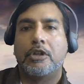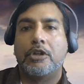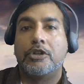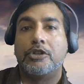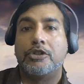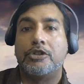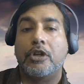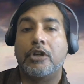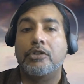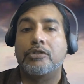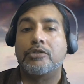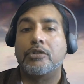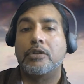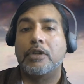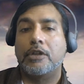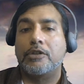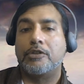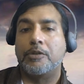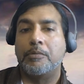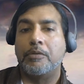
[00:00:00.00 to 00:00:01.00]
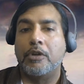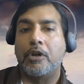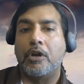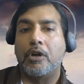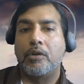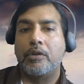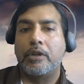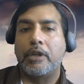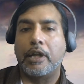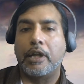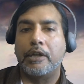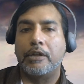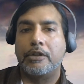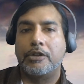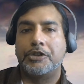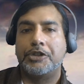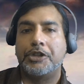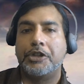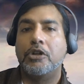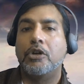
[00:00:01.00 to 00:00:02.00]
She also lets him know that
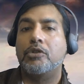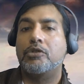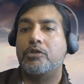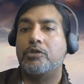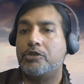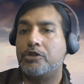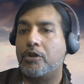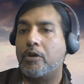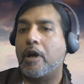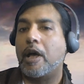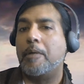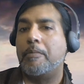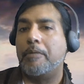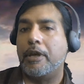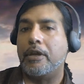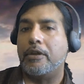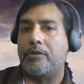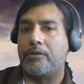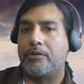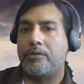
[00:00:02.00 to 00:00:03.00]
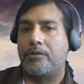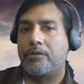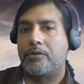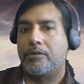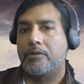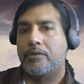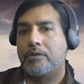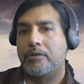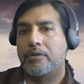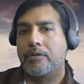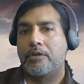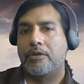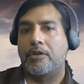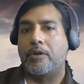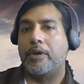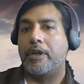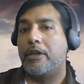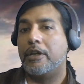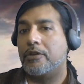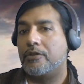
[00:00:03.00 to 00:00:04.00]
she knows who Joab is, though
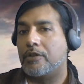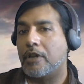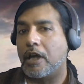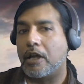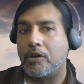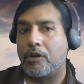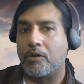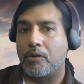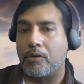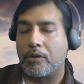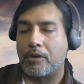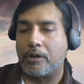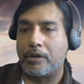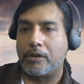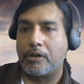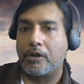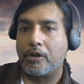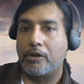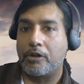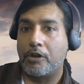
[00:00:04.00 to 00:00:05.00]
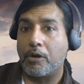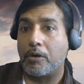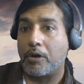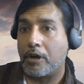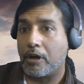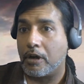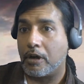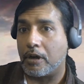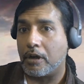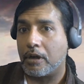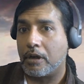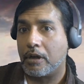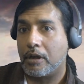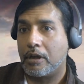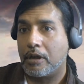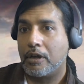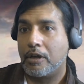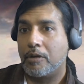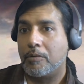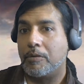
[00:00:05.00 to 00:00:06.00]
he does not know her,
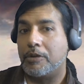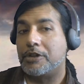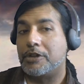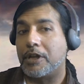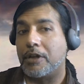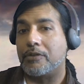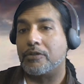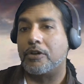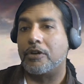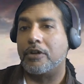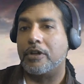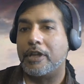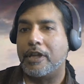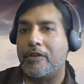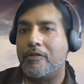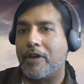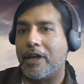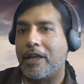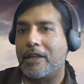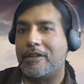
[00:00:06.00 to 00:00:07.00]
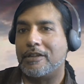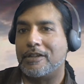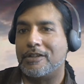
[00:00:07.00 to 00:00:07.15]
which gives her the advantage.